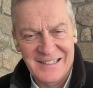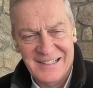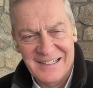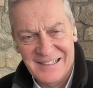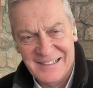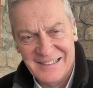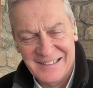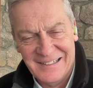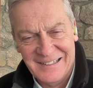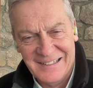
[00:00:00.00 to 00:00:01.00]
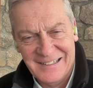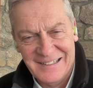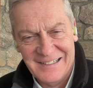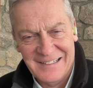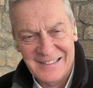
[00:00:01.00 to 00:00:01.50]
Williams, president of Health
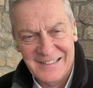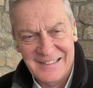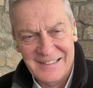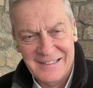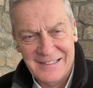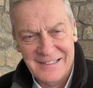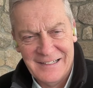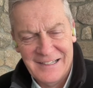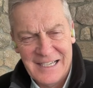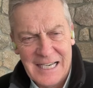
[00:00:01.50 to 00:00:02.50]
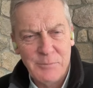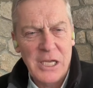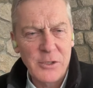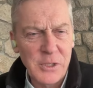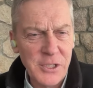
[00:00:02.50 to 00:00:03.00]
Business Group. And I'm
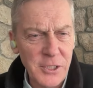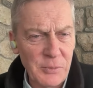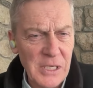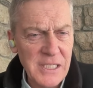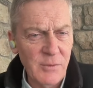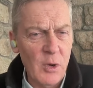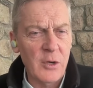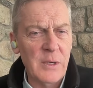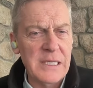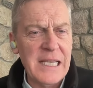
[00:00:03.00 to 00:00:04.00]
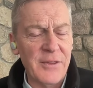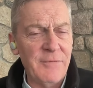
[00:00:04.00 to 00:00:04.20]
John Driscoll, the president of Walgreens Health.